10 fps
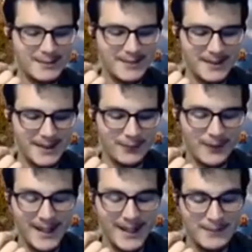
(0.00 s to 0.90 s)
And what
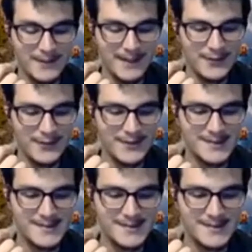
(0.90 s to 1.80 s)
happened after
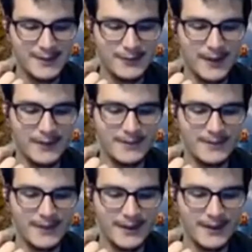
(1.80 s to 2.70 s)
is I found
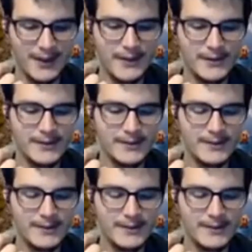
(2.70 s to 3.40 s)
another